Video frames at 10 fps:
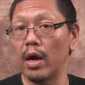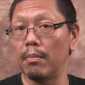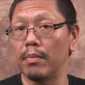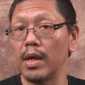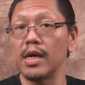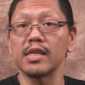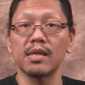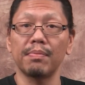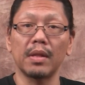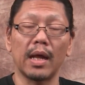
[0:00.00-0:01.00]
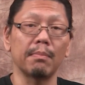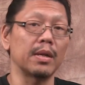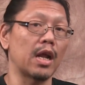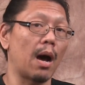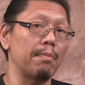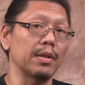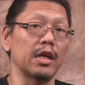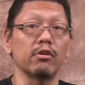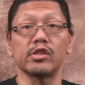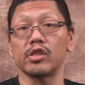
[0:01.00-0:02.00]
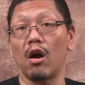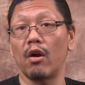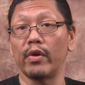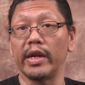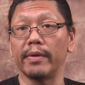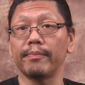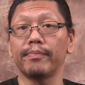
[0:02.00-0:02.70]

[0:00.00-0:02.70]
up, something like Monopoly or Sorry.